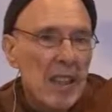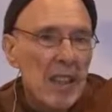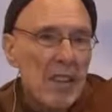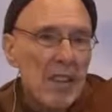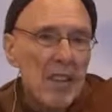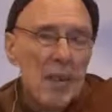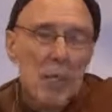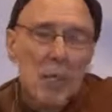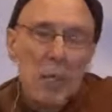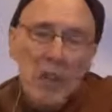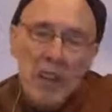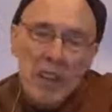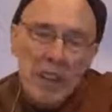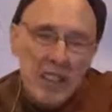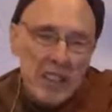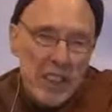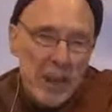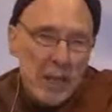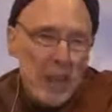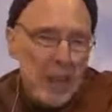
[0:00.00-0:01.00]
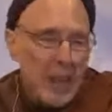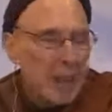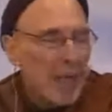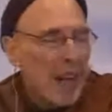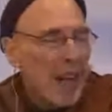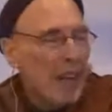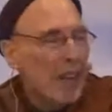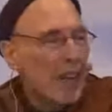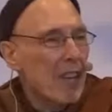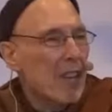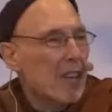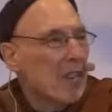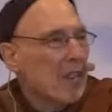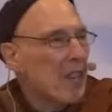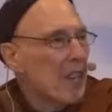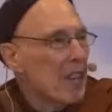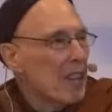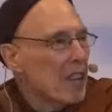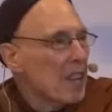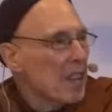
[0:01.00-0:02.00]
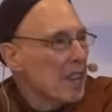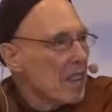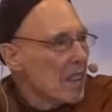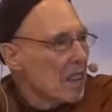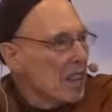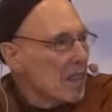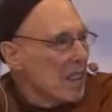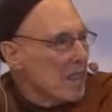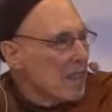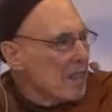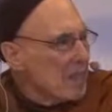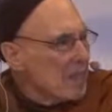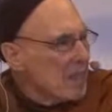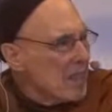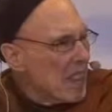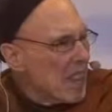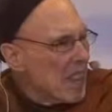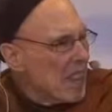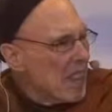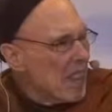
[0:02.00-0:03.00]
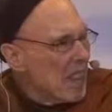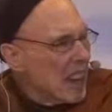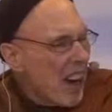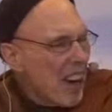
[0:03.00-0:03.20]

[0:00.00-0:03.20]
The word is somewhat a matter of, the